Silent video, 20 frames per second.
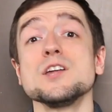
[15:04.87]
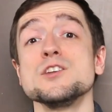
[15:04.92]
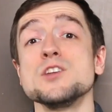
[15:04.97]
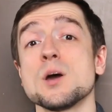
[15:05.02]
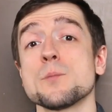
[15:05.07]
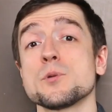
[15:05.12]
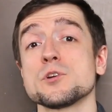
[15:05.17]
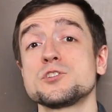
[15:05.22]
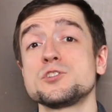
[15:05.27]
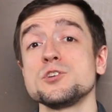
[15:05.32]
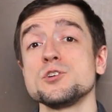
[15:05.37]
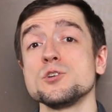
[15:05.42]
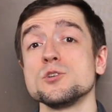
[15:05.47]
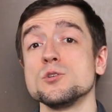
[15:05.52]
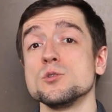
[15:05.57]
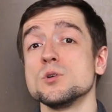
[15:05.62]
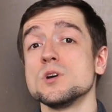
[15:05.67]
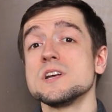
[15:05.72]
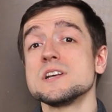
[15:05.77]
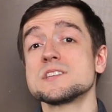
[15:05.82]
Number
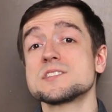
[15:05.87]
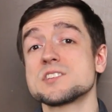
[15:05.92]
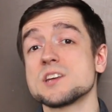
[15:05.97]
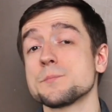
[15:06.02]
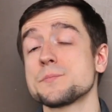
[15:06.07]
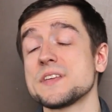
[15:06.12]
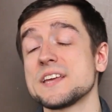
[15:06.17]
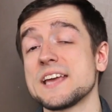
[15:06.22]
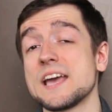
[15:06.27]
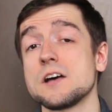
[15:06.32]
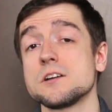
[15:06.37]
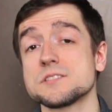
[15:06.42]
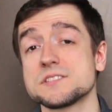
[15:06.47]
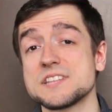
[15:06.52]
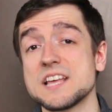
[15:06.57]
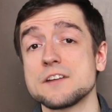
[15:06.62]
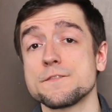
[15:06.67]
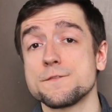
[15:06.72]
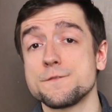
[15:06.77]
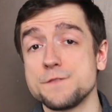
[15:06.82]
two, something else
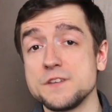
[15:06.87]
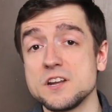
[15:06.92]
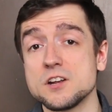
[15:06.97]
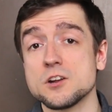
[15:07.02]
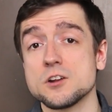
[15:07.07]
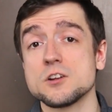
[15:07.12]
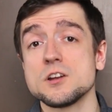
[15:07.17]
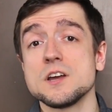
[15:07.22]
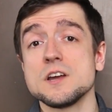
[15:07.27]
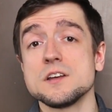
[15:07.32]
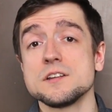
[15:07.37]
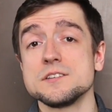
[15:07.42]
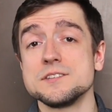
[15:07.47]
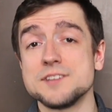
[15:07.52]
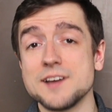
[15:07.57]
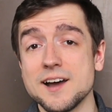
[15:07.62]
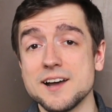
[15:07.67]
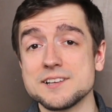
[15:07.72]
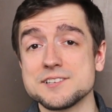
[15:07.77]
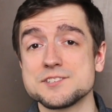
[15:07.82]
that fear
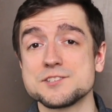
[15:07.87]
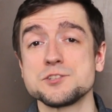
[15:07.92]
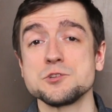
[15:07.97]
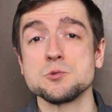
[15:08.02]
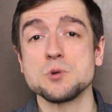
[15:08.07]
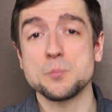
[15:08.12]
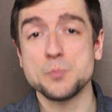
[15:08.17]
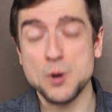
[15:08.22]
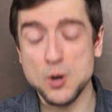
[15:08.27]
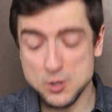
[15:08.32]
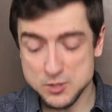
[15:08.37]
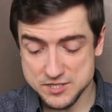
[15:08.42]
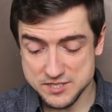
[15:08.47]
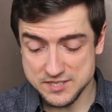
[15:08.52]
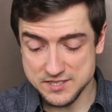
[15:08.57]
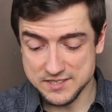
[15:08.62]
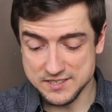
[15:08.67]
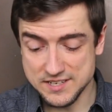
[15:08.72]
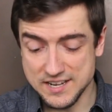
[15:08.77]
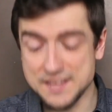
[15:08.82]
does to a
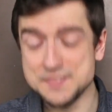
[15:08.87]
person,